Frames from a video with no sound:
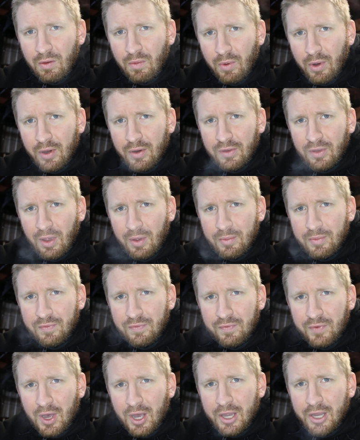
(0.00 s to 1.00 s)
work some
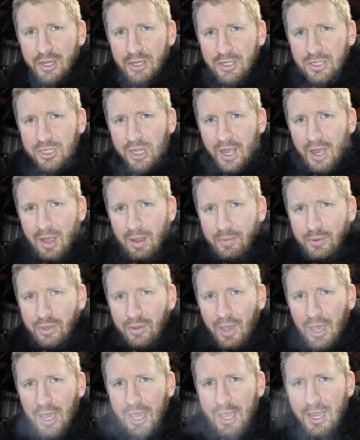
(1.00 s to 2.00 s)
fucking job
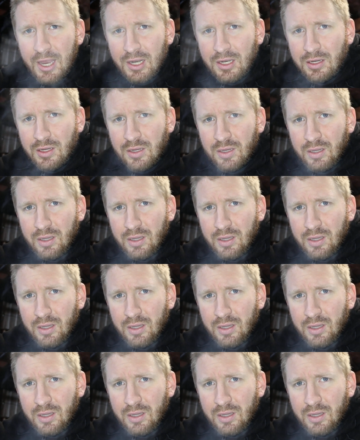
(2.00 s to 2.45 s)
you hate,